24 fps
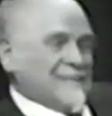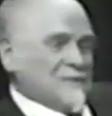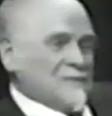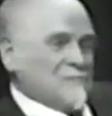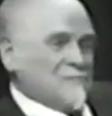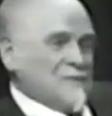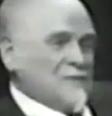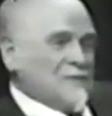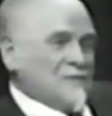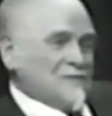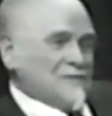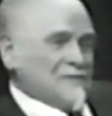their
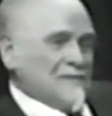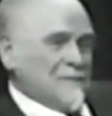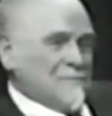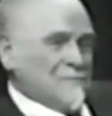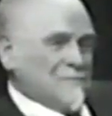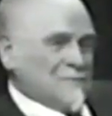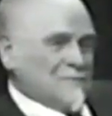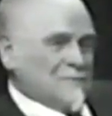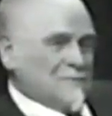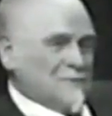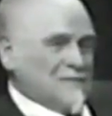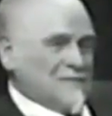opinion
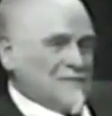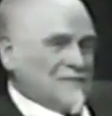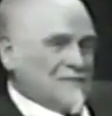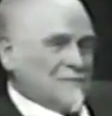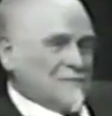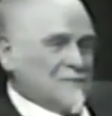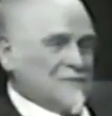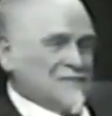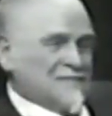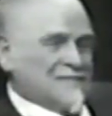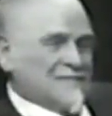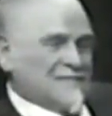
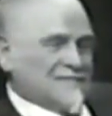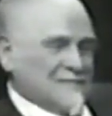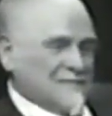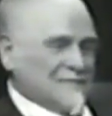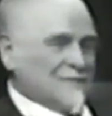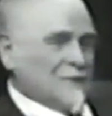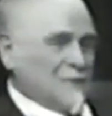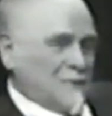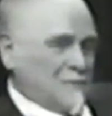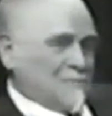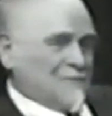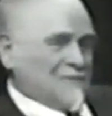with
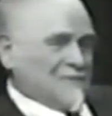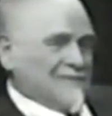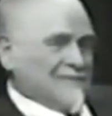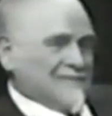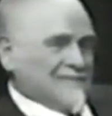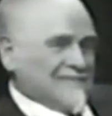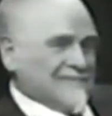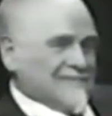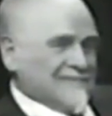norm.